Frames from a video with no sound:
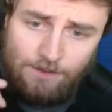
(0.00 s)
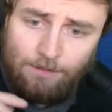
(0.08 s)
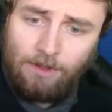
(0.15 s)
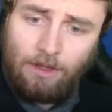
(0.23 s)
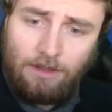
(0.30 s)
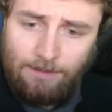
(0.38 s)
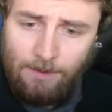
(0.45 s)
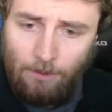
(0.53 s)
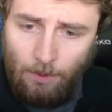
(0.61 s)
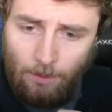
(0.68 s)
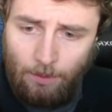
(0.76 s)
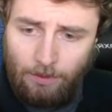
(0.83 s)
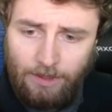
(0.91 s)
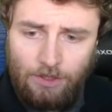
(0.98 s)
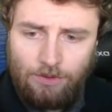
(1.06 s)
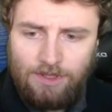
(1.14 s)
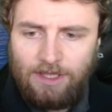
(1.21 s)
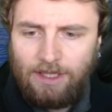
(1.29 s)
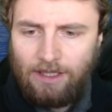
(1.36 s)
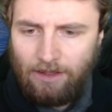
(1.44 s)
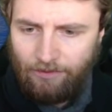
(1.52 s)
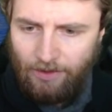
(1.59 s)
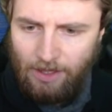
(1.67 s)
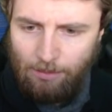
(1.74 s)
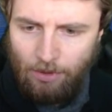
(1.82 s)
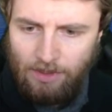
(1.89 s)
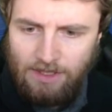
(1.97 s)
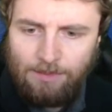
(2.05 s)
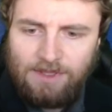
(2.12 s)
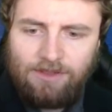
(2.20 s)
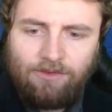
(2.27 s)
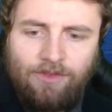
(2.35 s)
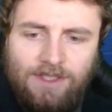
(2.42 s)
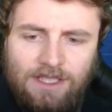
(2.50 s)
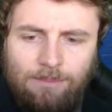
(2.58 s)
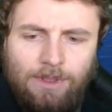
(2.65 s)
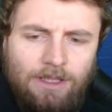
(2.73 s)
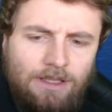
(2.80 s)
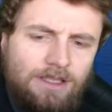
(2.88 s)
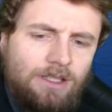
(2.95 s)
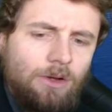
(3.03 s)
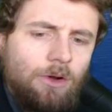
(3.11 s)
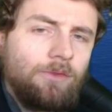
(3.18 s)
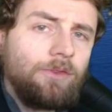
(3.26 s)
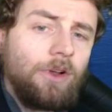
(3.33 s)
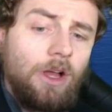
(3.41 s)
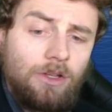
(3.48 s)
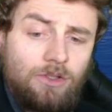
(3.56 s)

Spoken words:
but ultimately what we're interested in at the very bottom is a visibility of